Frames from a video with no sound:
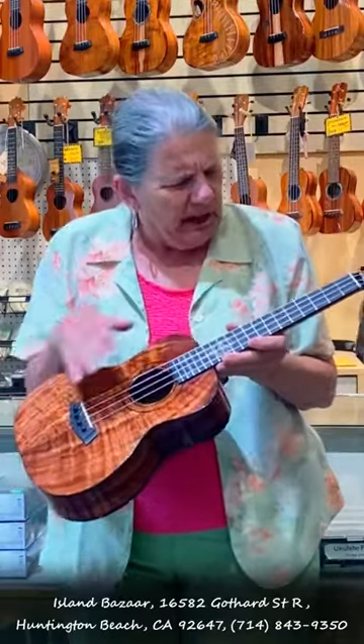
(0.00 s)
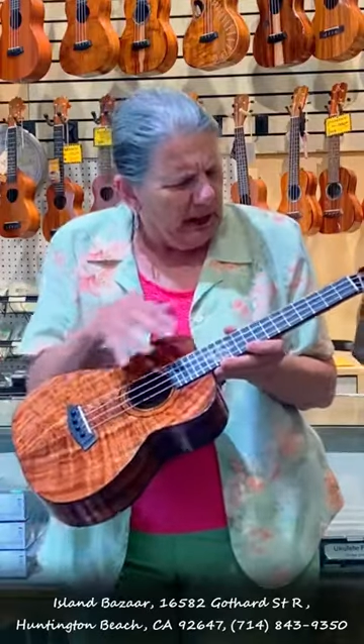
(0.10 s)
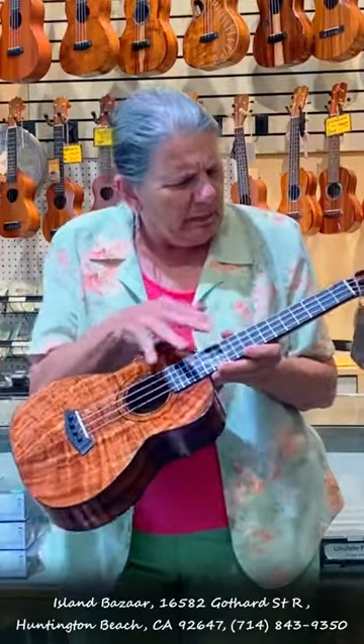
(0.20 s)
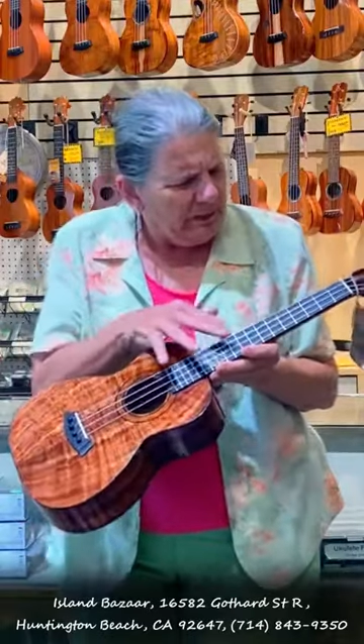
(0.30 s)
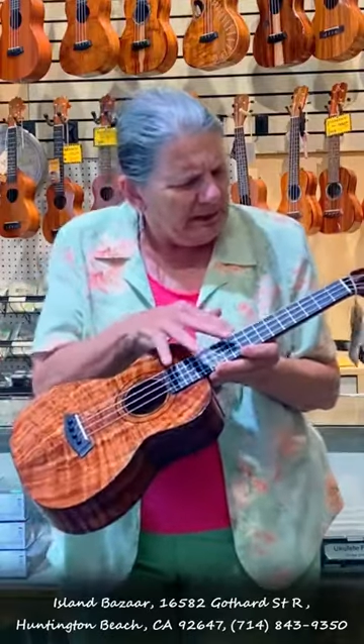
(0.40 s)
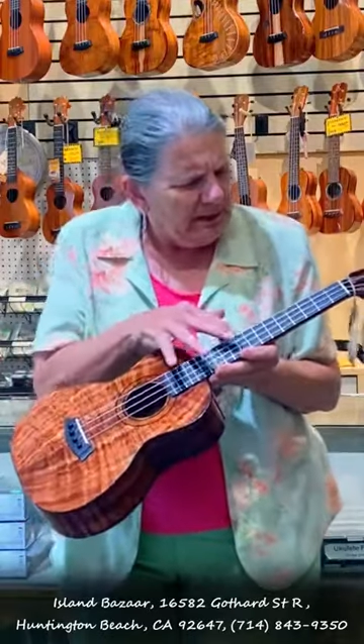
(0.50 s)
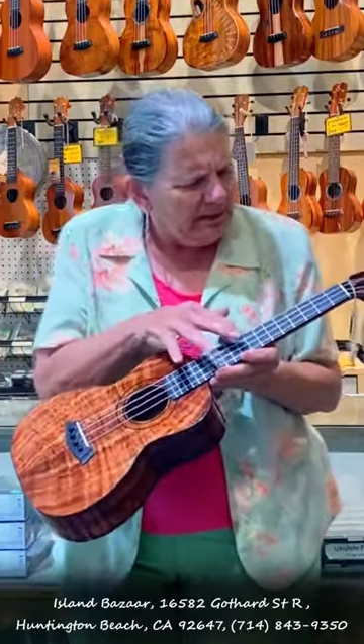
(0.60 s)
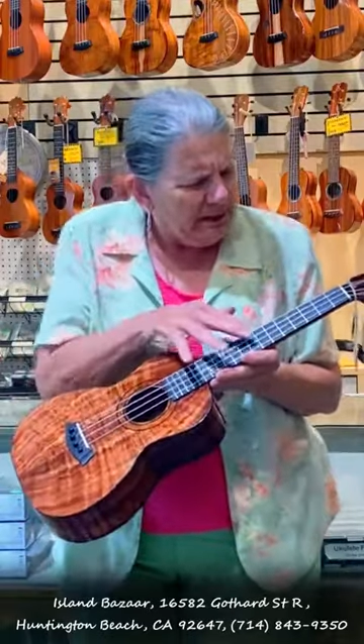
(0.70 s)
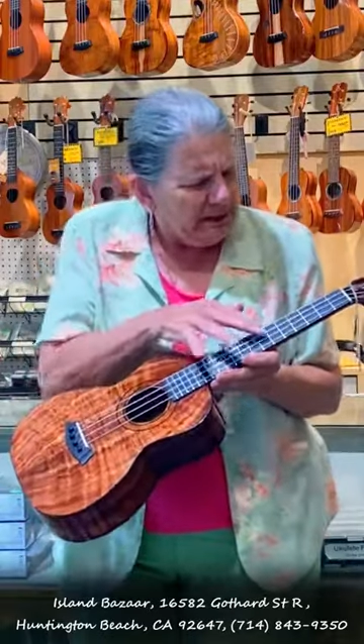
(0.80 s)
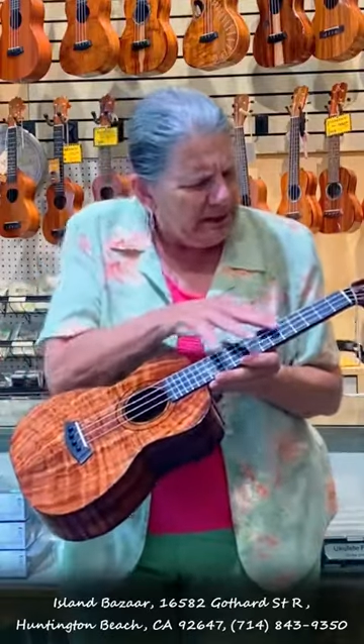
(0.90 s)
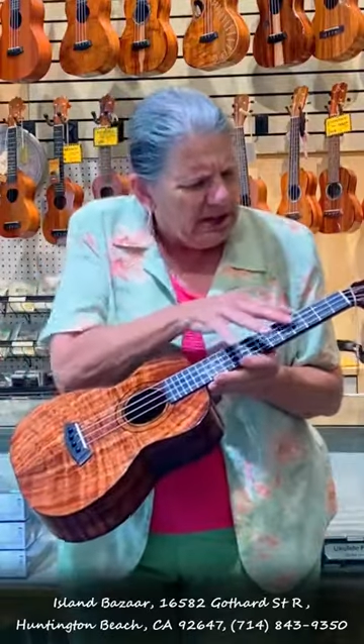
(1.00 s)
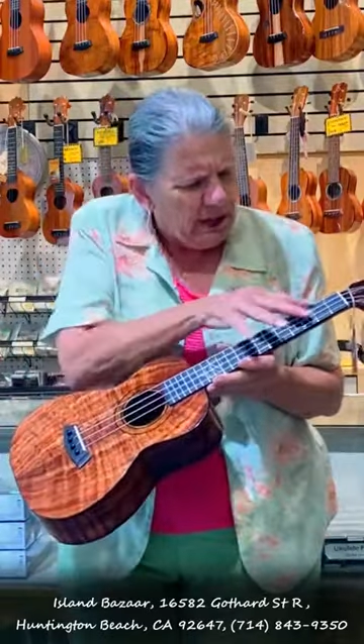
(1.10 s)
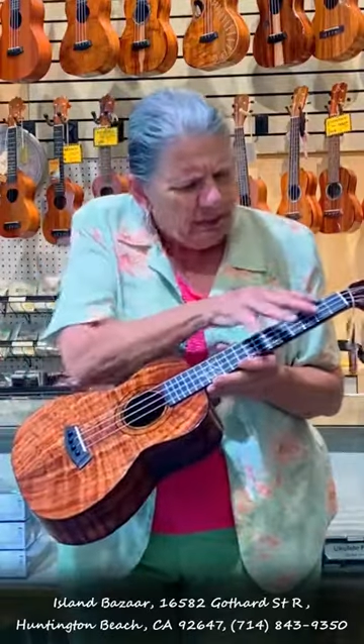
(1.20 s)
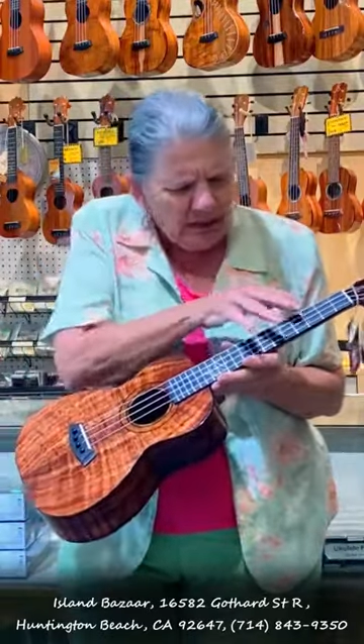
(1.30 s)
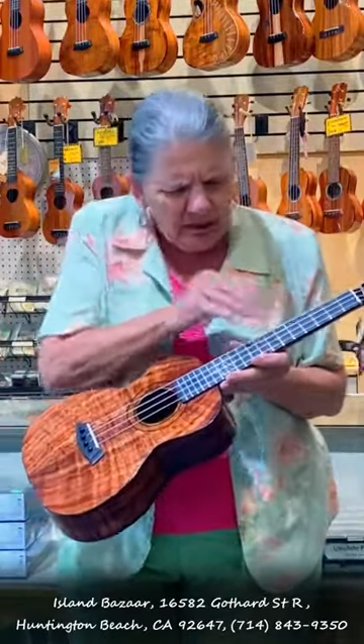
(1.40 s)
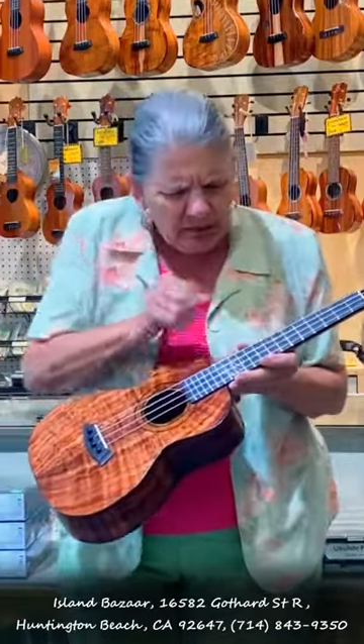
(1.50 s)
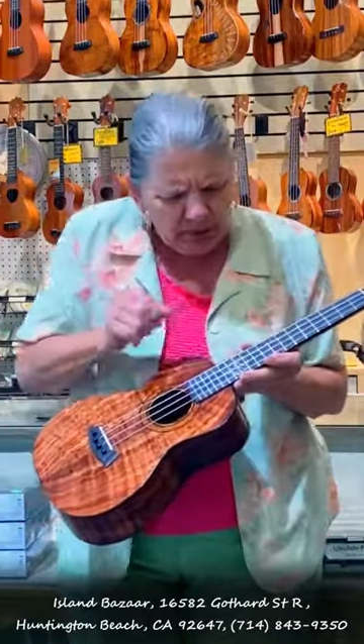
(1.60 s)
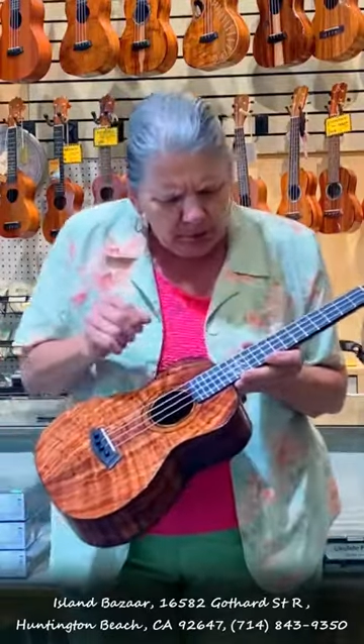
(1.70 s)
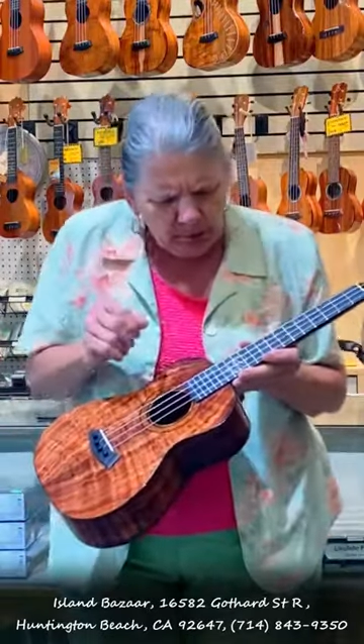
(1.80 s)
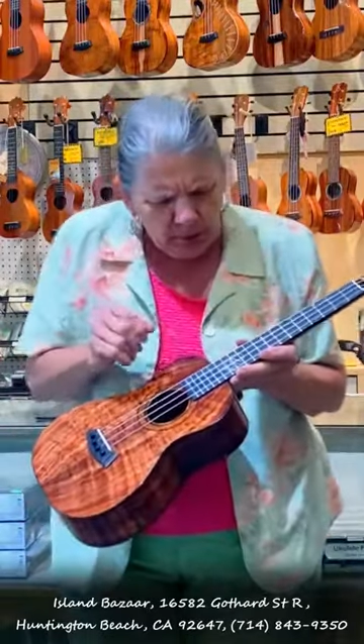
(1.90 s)
I believe that's an ebony
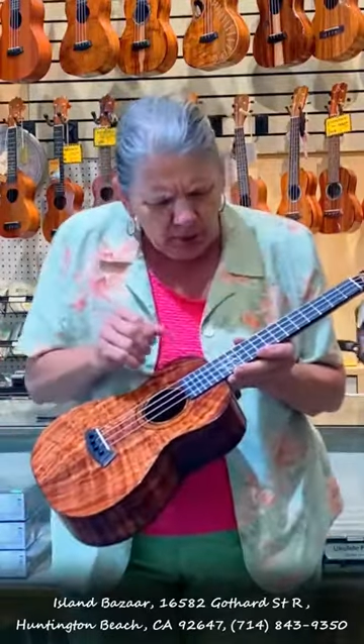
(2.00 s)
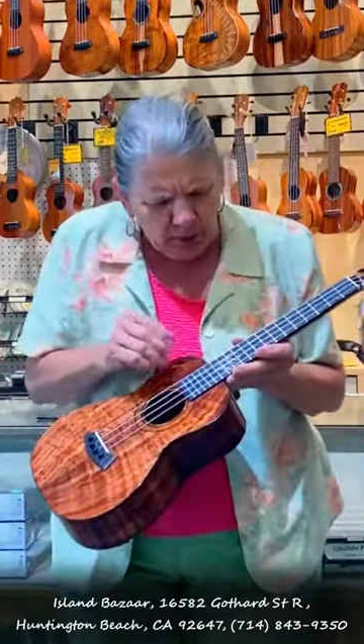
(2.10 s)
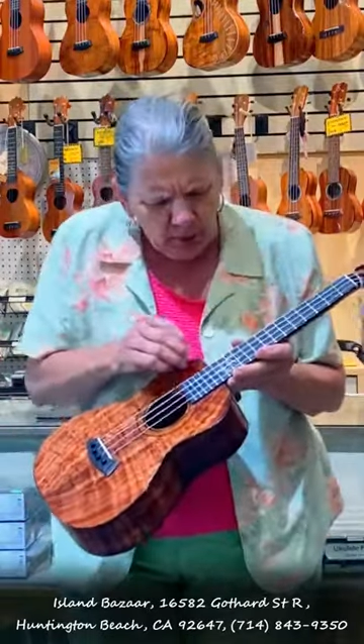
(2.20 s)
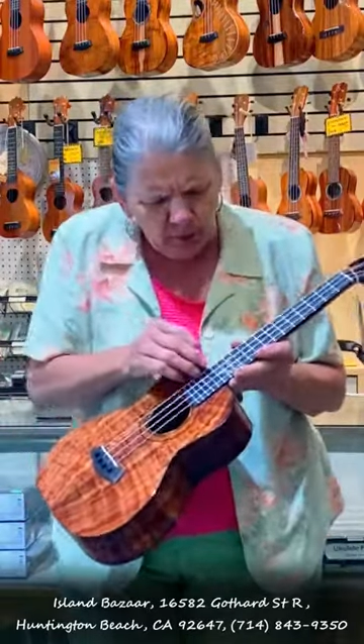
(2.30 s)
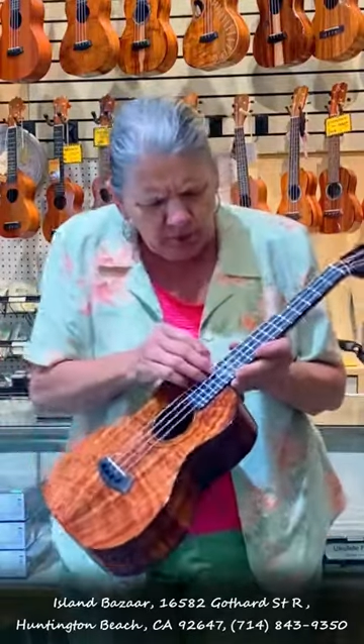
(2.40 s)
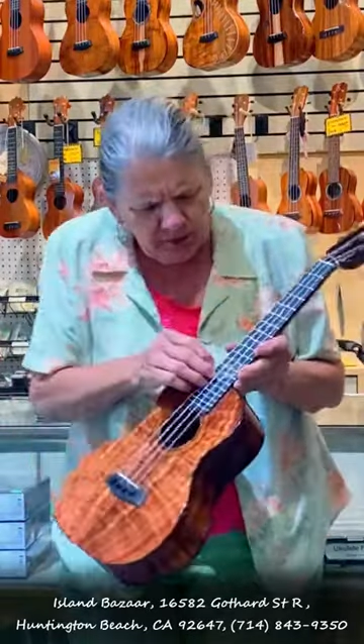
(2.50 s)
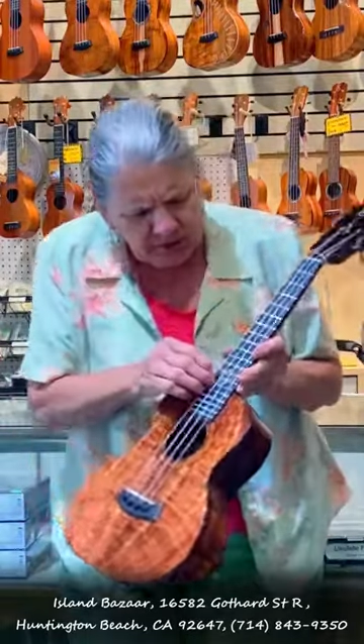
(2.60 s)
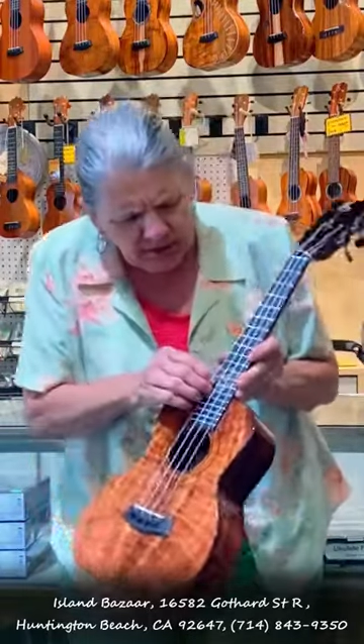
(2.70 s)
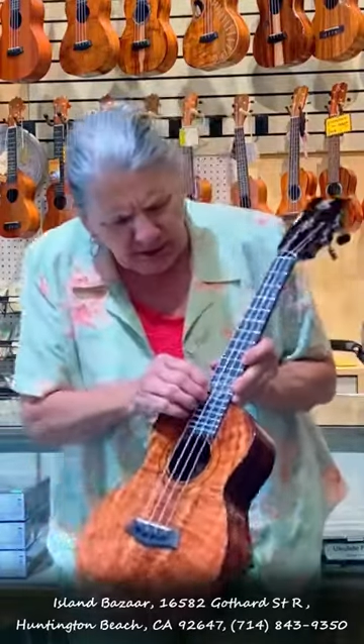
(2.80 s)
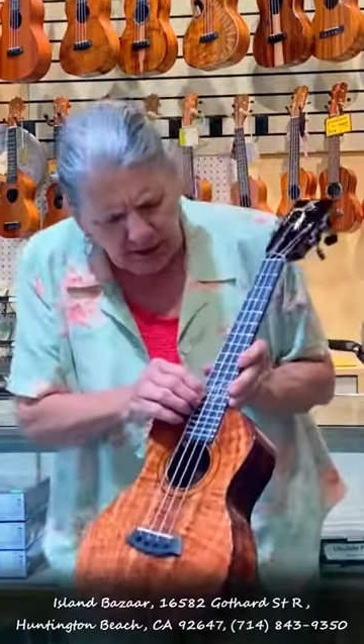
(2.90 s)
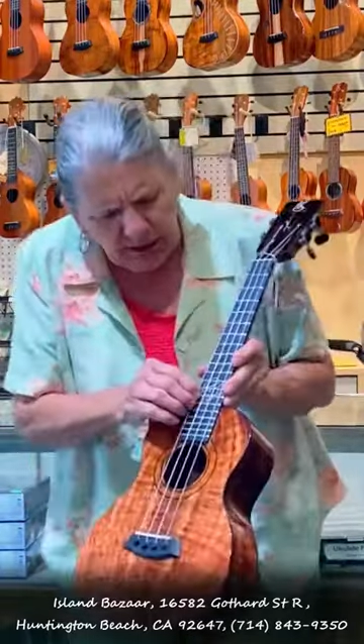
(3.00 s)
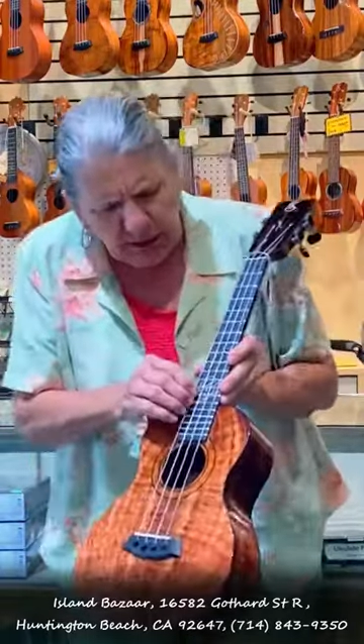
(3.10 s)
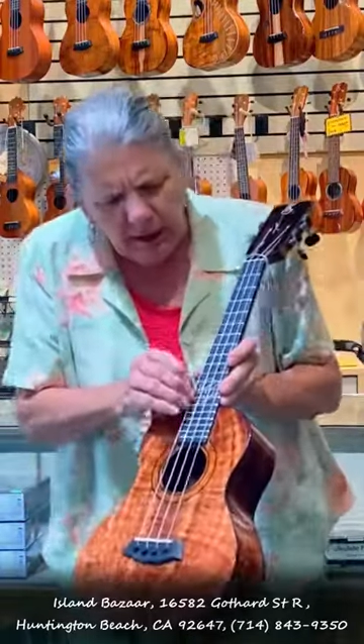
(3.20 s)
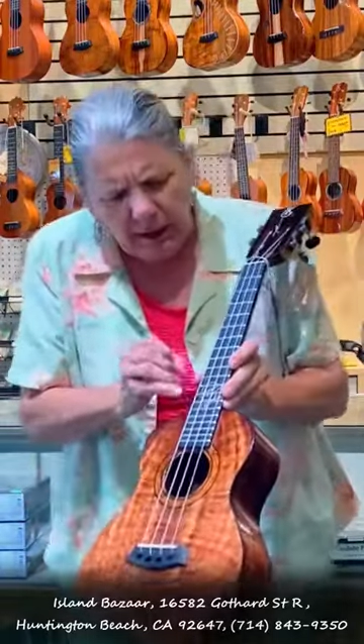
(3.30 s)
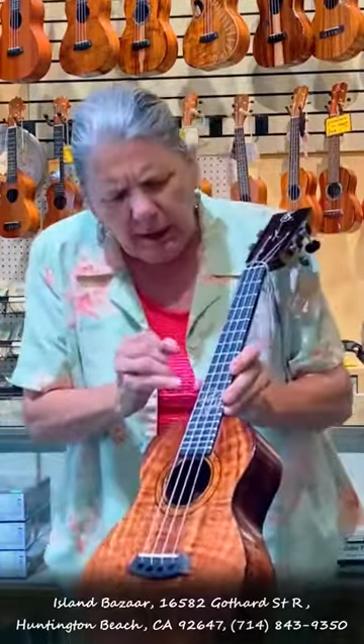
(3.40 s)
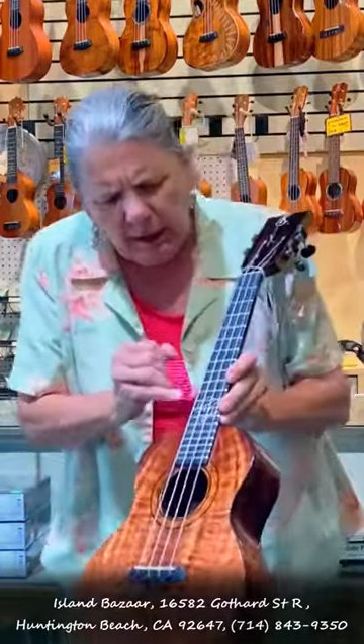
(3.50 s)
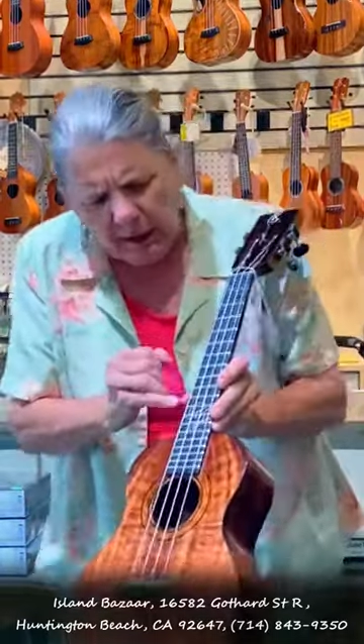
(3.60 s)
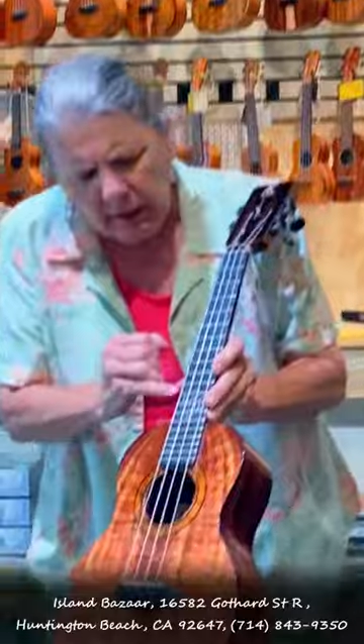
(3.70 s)
fingerboard with the uh,